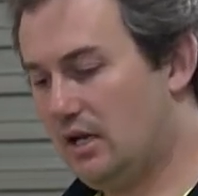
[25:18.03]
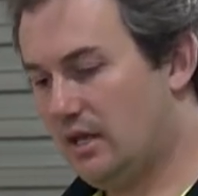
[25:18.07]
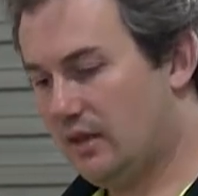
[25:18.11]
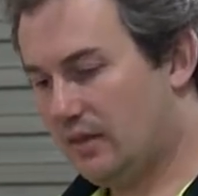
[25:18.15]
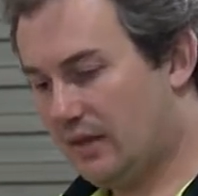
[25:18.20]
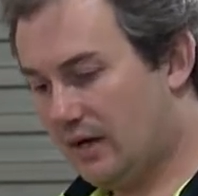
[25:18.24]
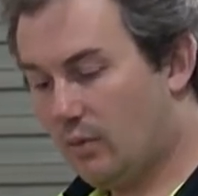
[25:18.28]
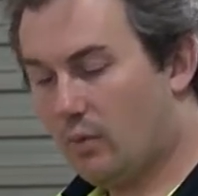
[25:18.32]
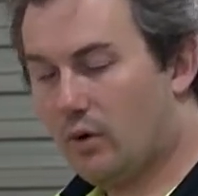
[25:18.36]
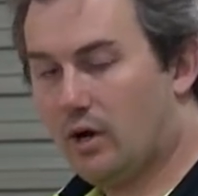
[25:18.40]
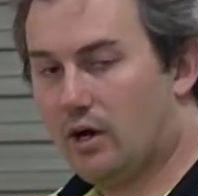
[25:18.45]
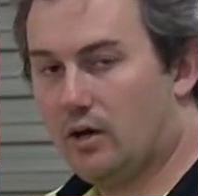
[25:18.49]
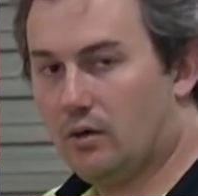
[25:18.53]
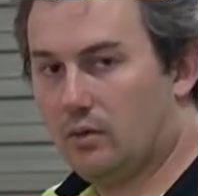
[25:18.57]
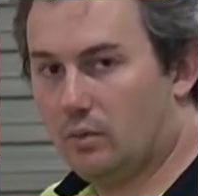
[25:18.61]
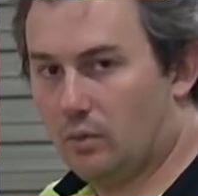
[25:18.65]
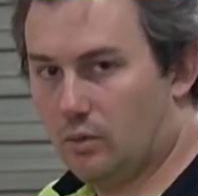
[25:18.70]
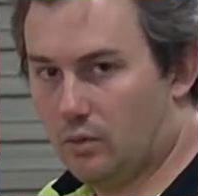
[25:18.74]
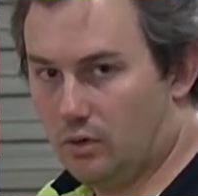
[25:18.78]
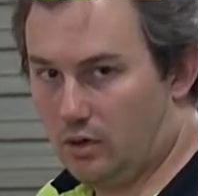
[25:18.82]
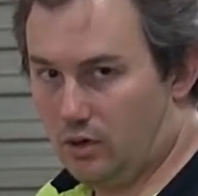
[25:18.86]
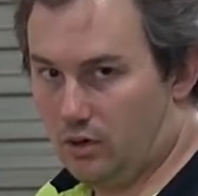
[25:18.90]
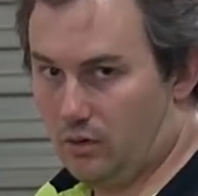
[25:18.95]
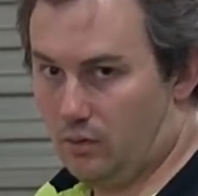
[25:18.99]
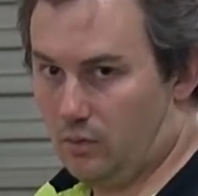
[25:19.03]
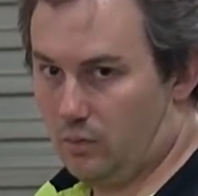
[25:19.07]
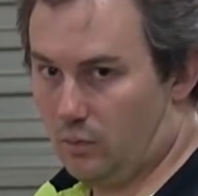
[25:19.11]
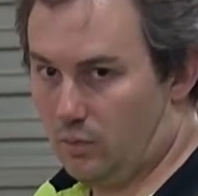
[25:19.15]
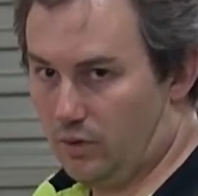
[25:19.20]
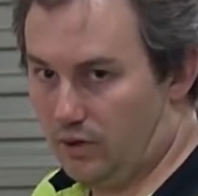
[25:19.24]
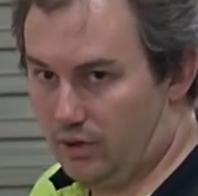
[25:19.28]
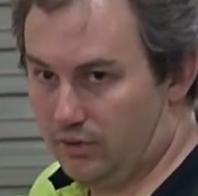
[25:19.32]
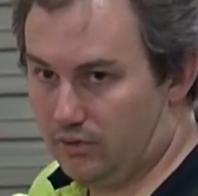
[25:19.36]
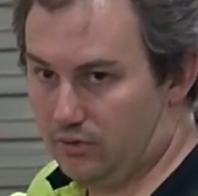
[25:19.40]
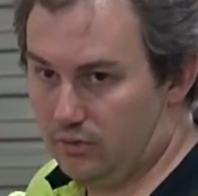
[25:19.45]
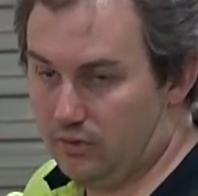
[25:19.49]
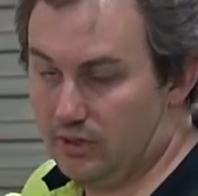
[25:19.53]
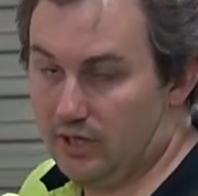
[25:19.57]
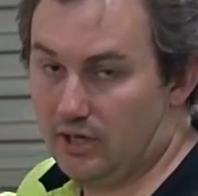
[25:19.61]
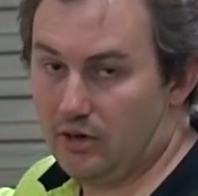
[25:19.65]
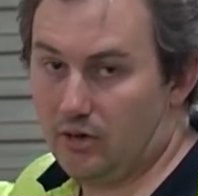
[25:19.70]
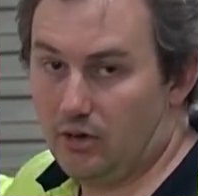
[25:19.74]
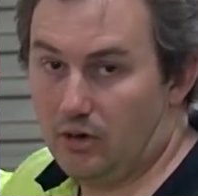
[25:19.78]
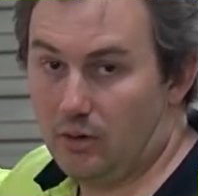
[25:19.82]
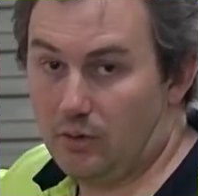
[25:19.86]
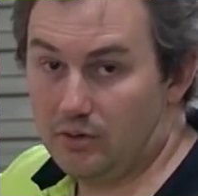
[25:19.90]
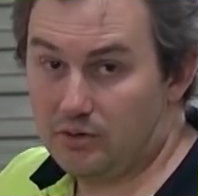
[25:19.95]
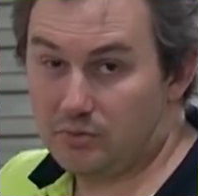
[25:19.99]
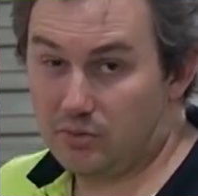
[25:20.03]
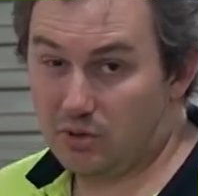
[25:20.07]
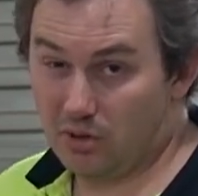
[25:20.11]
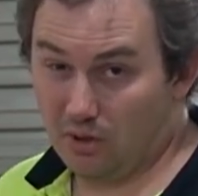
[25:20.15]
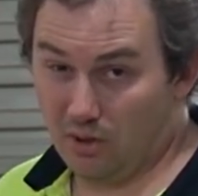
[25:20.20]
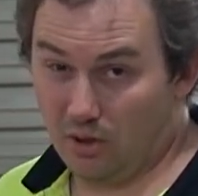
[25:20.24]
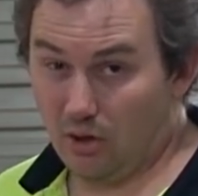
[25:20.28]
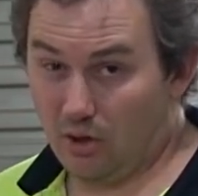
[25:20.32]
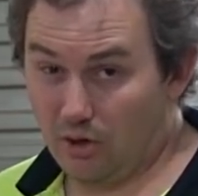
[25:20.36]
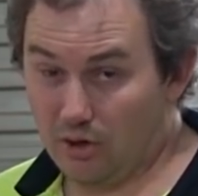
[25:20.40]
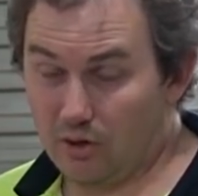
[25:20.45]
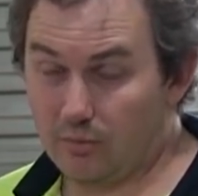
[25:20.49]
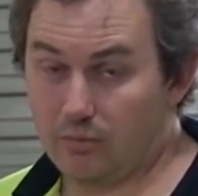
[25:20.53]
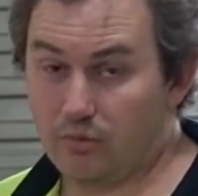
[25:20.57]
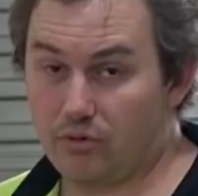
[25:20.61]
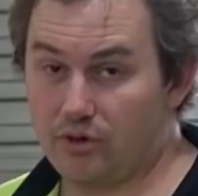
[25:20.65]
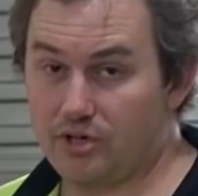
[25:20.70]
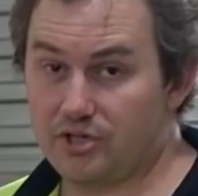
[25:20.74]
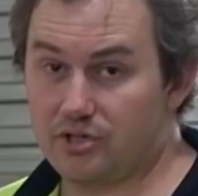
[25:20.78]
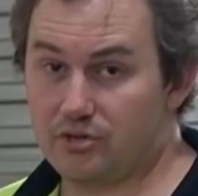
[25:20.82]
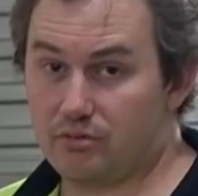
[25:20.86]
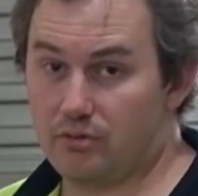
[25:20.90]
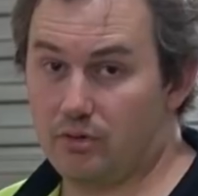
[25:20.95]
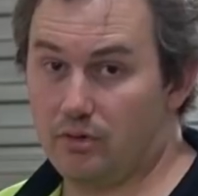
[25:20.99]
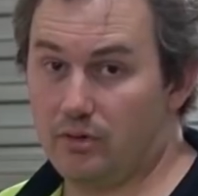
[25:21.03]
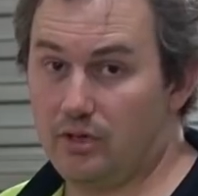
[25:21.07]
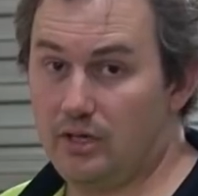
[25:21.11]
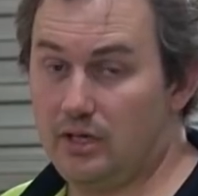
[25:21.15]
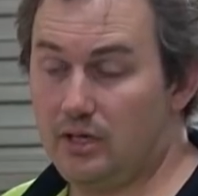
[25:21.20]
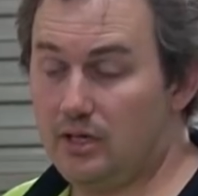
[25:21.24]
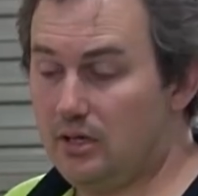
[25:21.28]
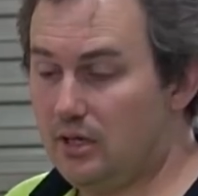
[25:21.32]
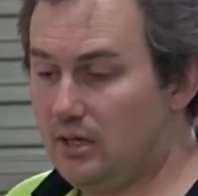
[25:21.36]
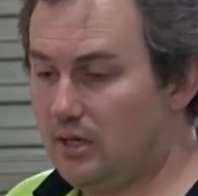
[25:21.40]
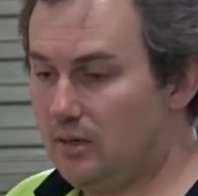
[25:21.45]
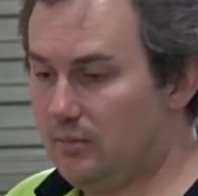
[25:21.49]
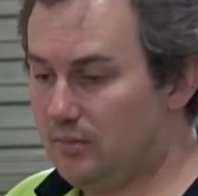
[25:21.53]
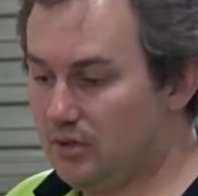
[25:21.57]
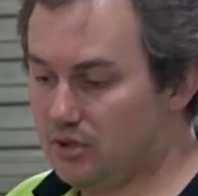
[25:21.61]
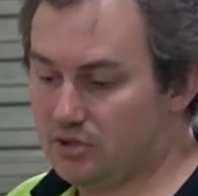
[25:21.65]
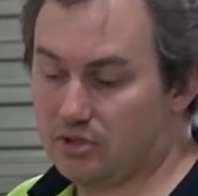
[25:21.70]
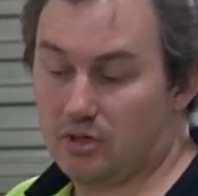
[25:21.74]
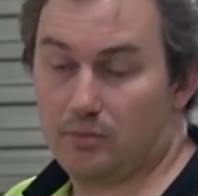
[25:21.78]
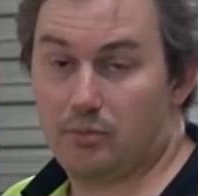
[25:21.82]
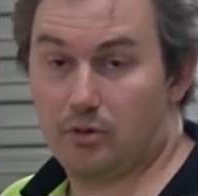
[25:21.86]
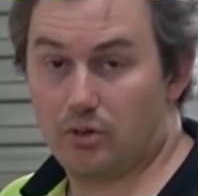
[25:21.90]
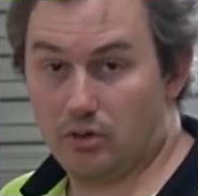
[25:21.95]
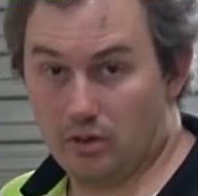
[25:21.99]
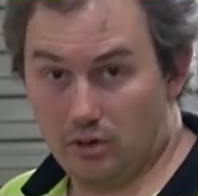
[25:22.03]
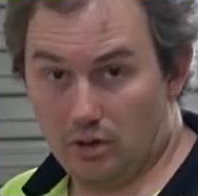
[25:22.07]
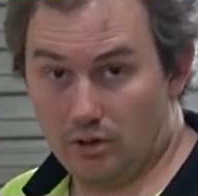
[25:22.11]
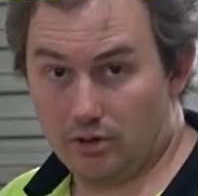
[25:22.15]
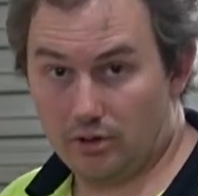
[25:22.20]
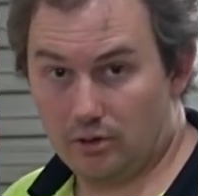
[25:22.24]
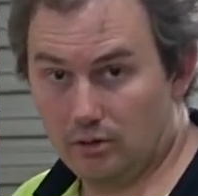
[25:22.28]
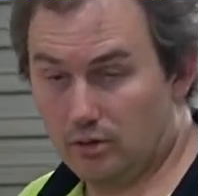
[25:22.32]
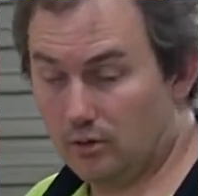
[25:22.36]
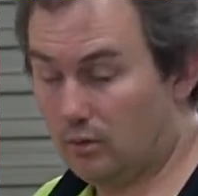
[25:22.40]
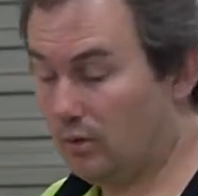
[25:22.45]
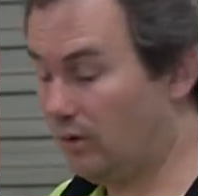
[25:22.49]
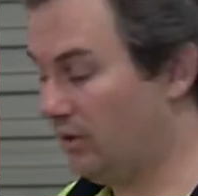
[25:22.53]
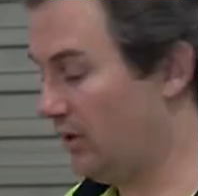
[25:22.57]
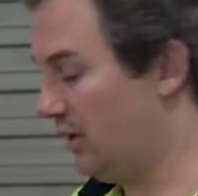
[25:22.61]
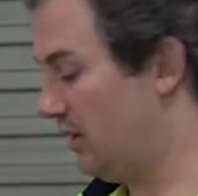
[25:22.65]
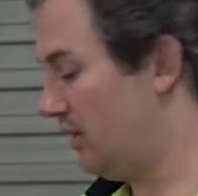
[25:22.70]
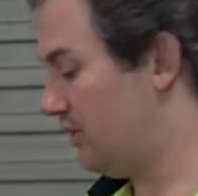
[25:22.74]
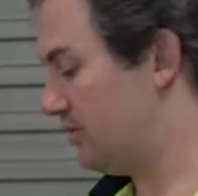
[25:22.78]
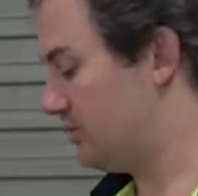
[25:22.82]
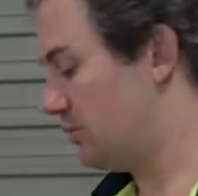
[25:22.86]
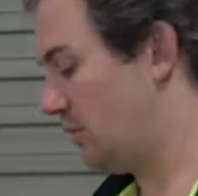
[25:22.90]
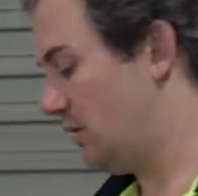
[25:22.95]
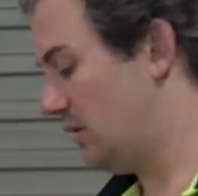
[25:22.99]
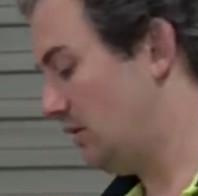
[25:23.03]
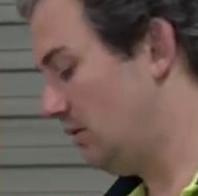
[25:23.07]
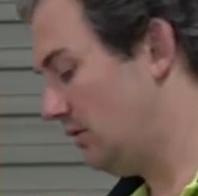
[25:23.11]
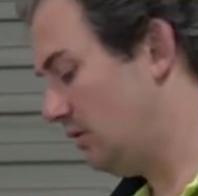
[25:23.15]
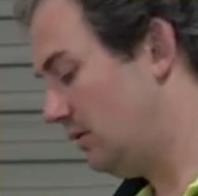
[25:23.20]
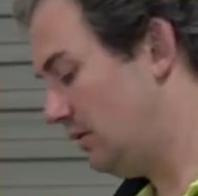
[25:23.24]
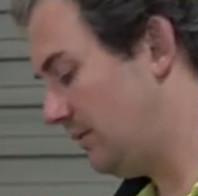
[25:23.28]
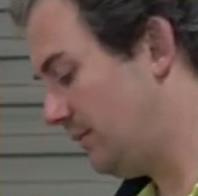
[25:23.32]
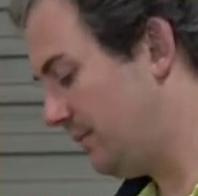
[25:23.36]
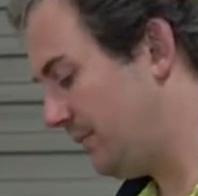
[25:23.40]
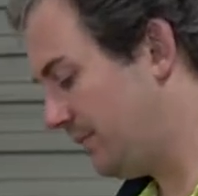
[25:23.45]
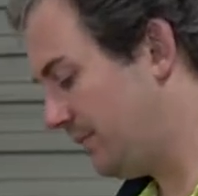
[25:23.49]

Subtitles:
That way, when I do that, I always put a lot of pressure on there because I put a lot of glue on there as well.